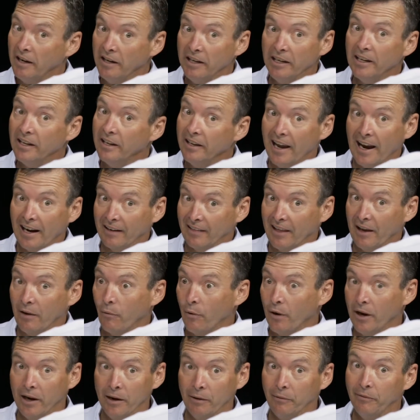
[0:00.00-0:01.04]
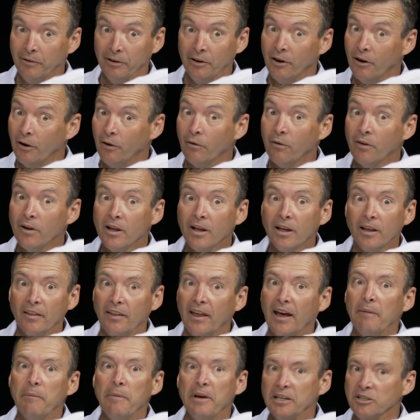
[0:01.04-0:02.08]
He didn't act that way,
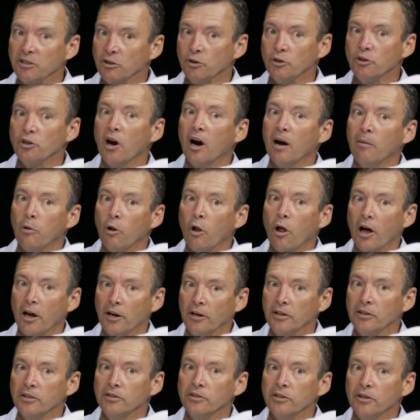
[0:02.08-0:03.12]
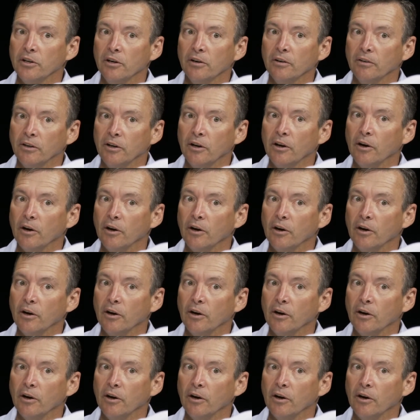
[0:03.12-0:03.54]
that makes your job a lot easier,